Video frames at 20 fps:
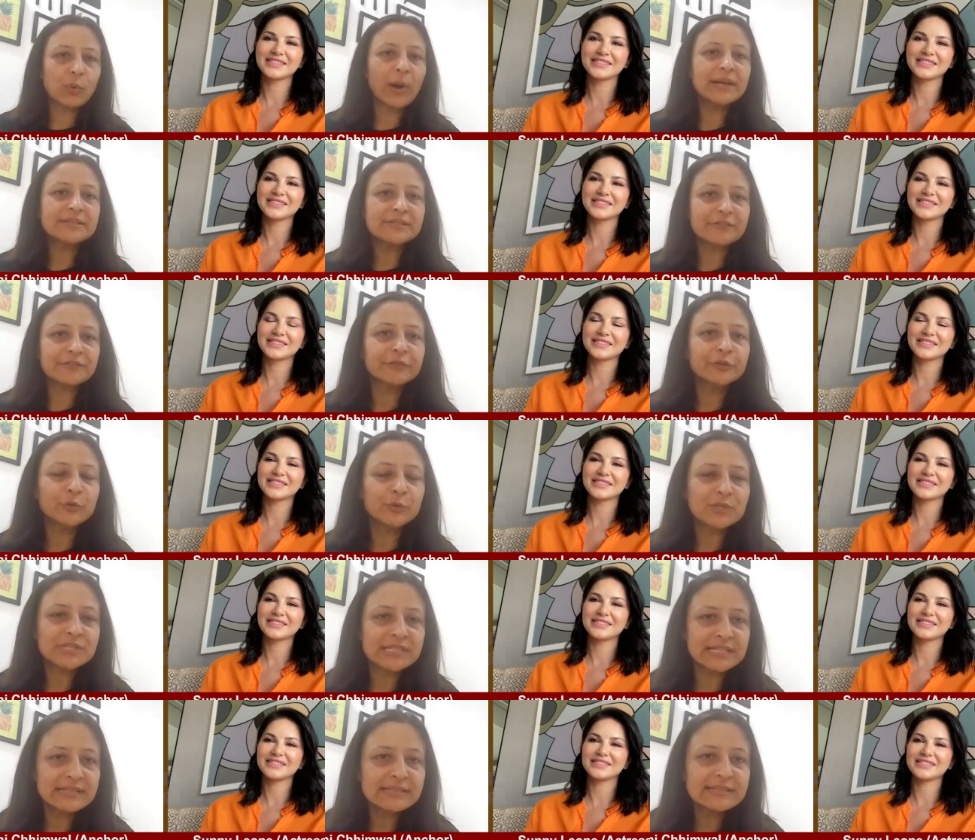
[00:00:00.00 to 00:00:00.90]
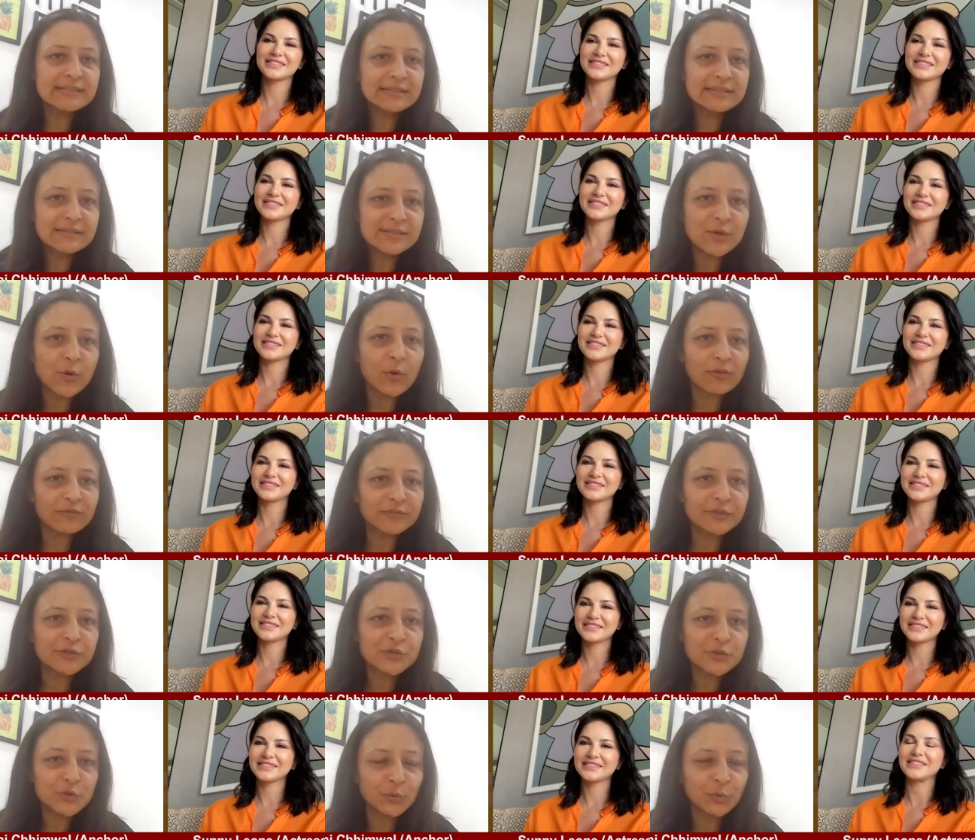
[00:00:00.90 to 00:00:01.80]
Speaker 1: quite a few seasons of
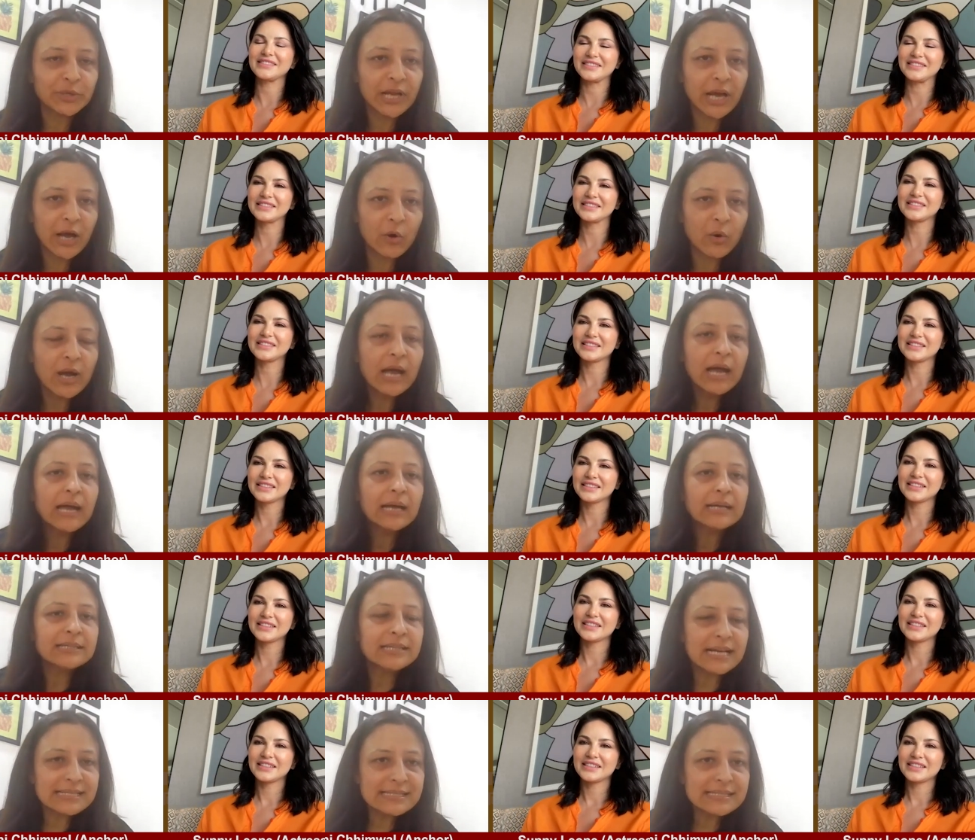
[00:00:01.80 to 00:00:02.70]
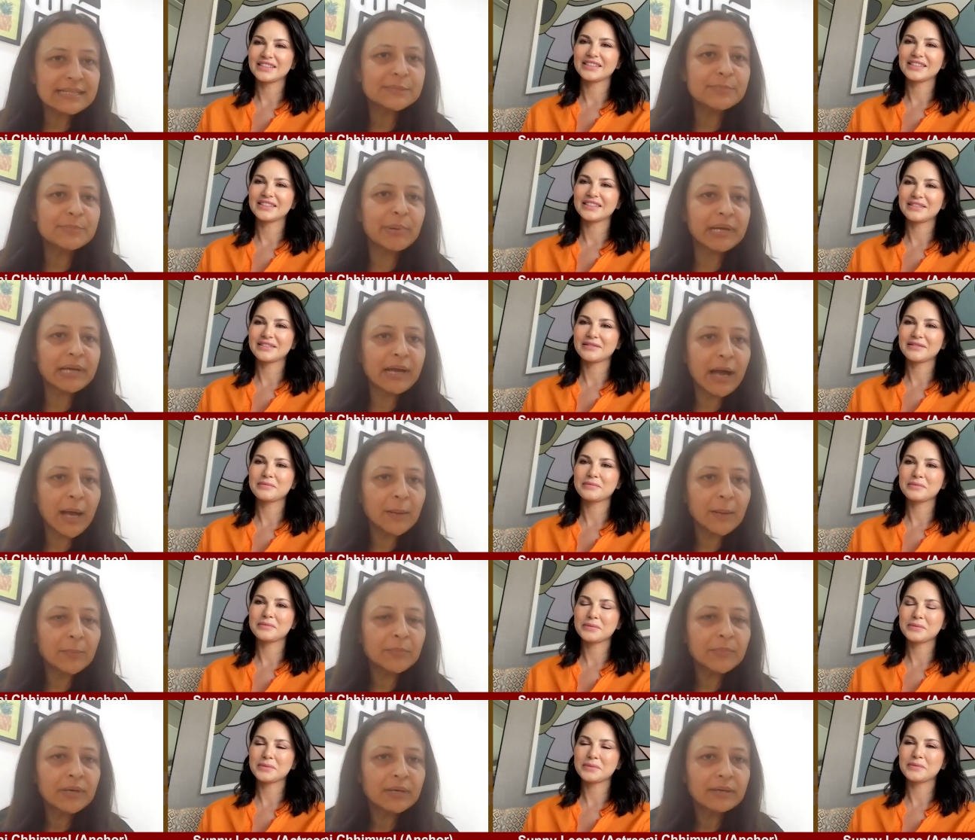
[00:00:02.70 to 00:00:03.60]
the show now does it
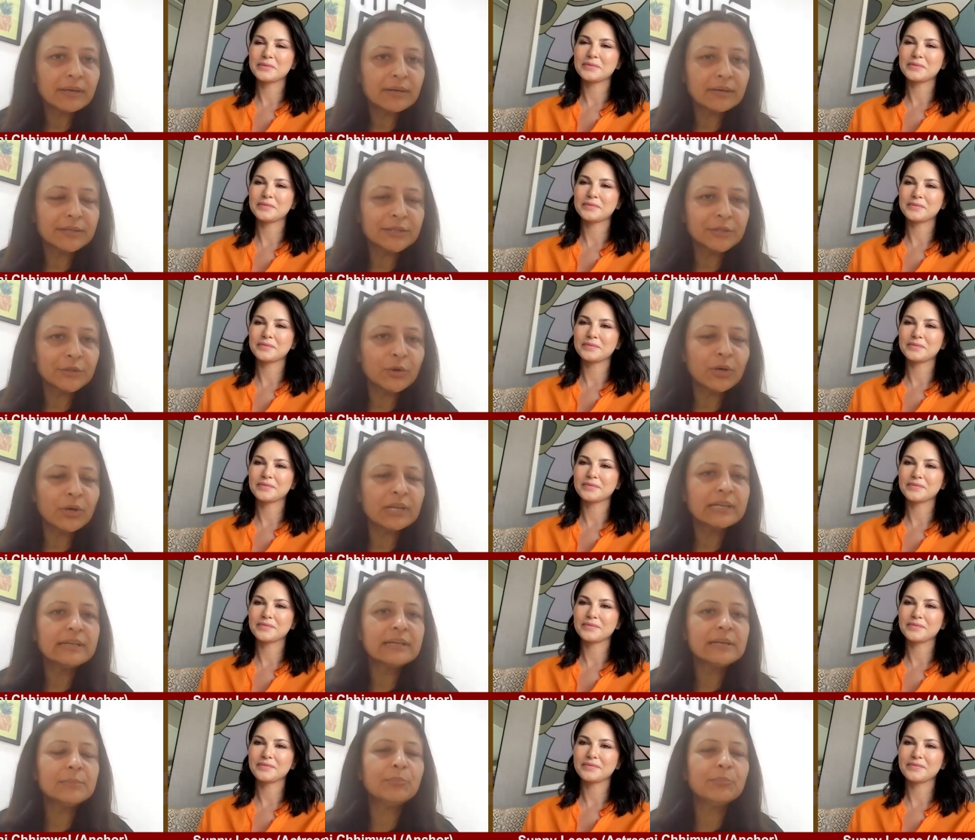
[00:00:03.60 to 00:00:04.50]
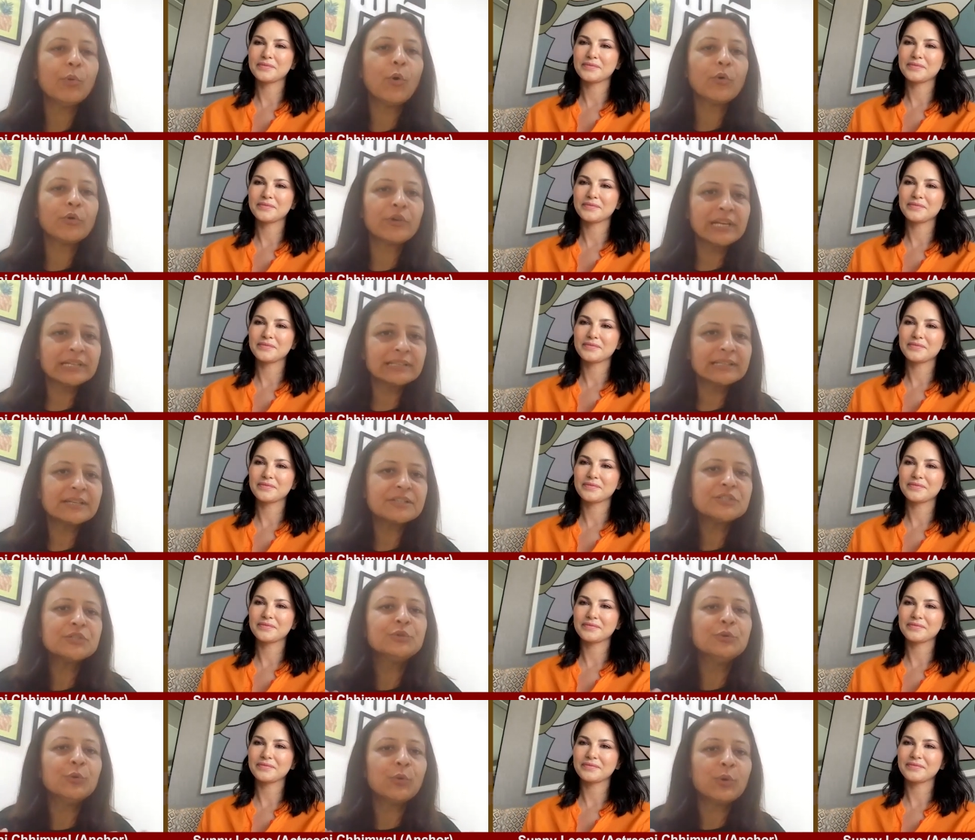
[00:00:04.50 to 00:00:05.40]
become uh, you know a little boring that
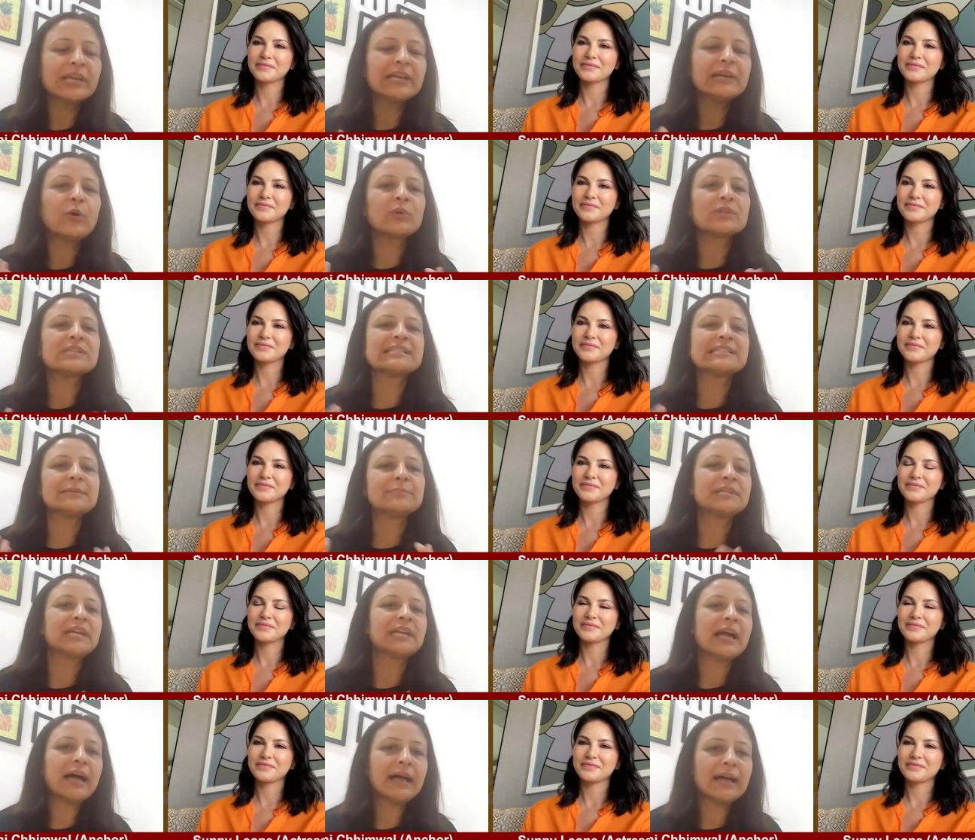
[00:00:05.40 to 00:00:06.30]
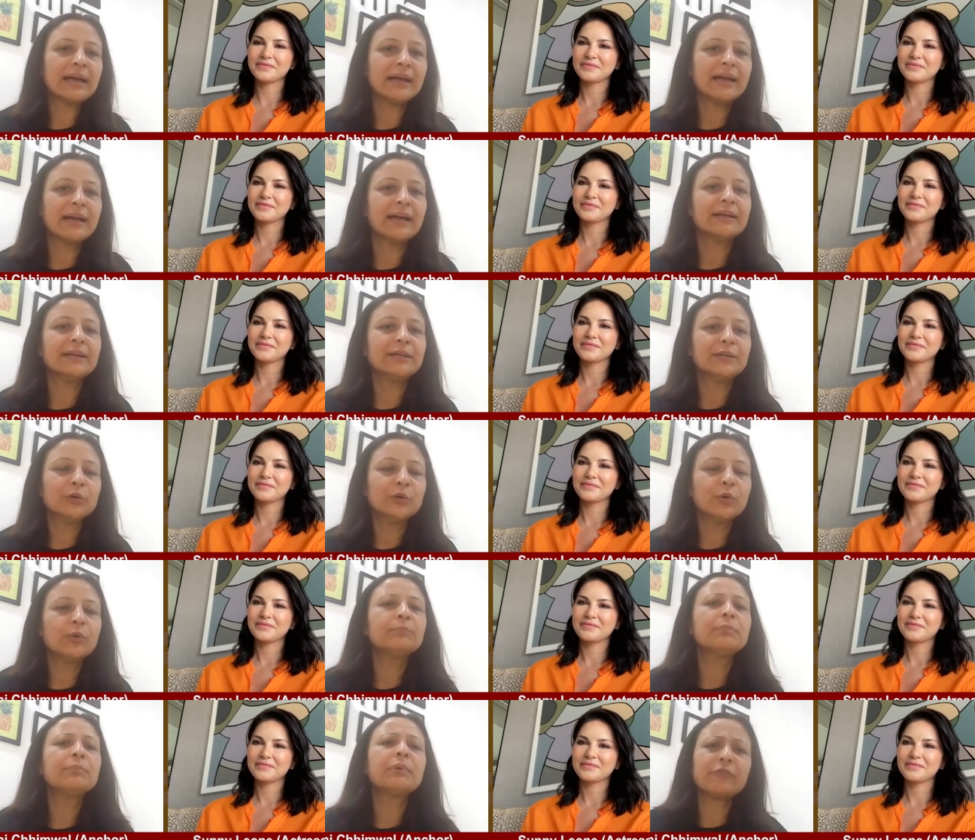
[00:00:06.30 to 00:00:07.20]
you know ki concept kya hai you
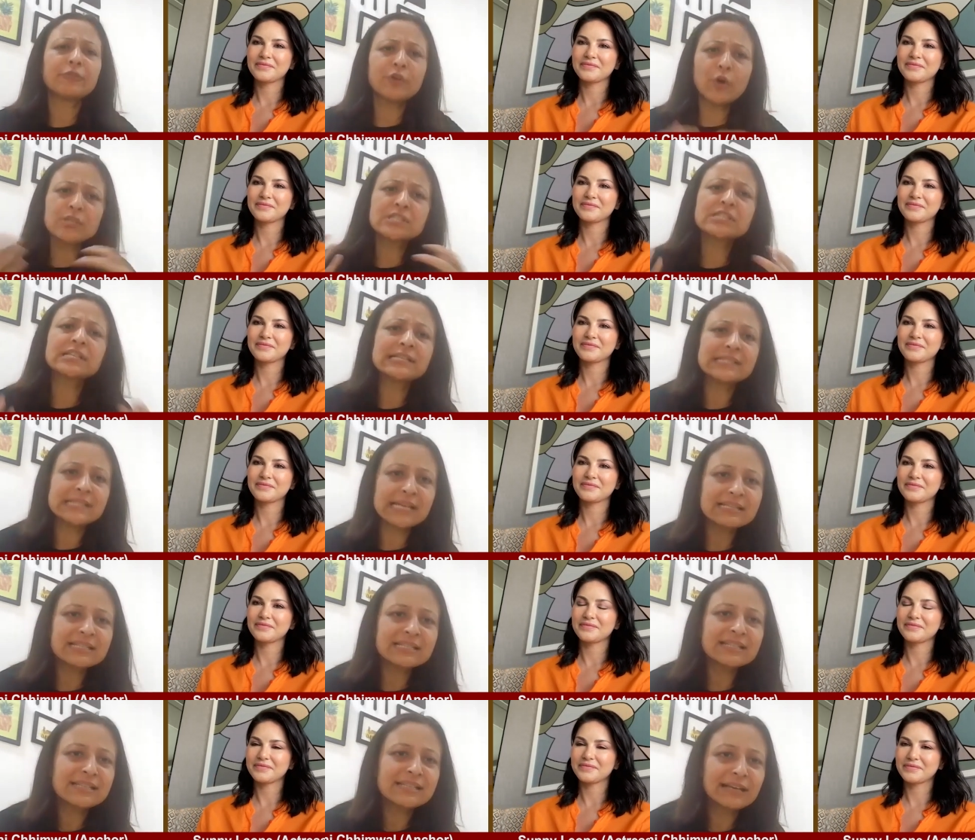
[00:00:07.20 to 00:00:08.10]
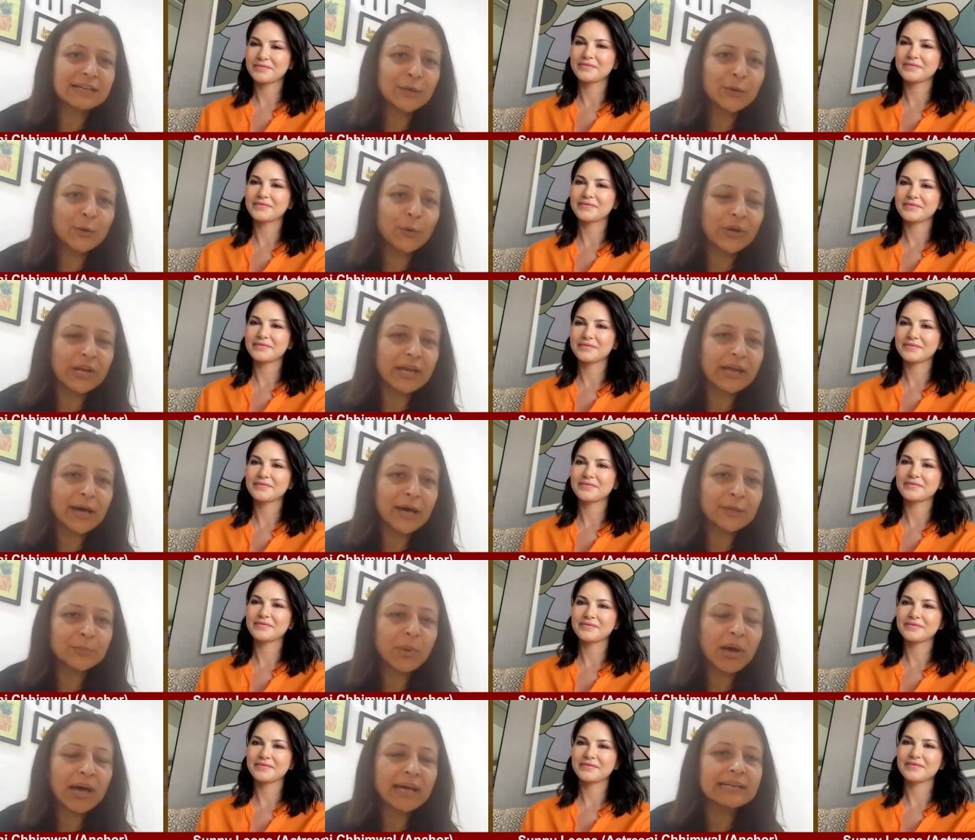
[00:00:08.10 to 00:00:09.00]
know of course contestants alag honge
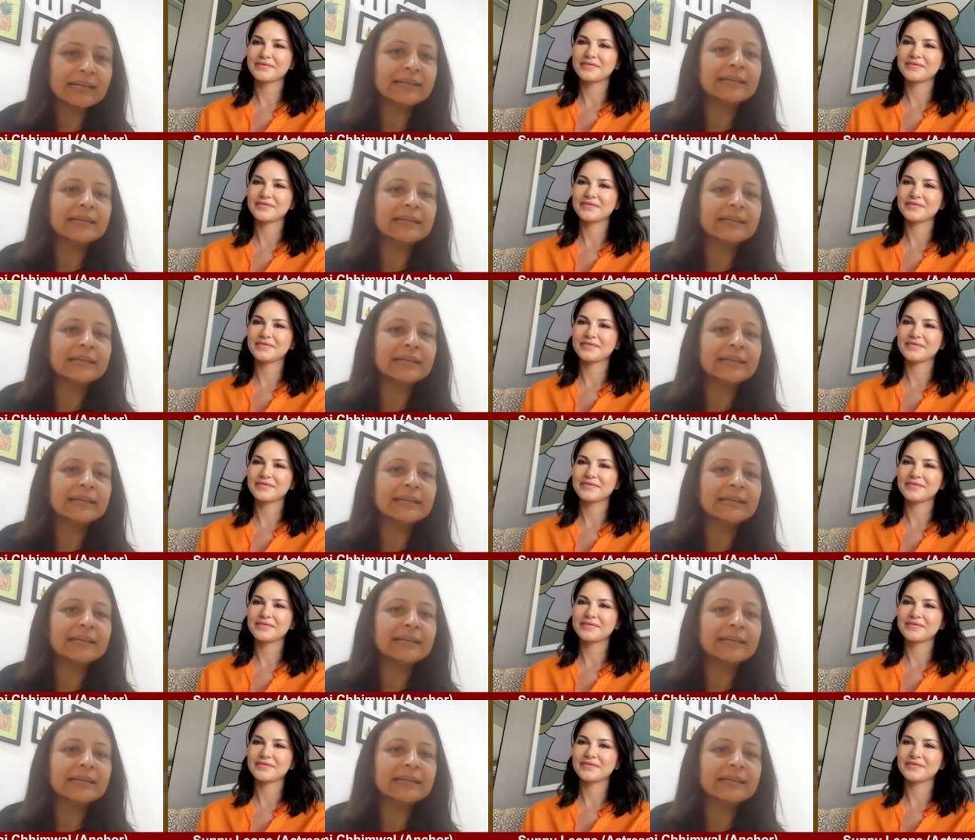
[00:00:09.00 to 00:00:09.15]
har baar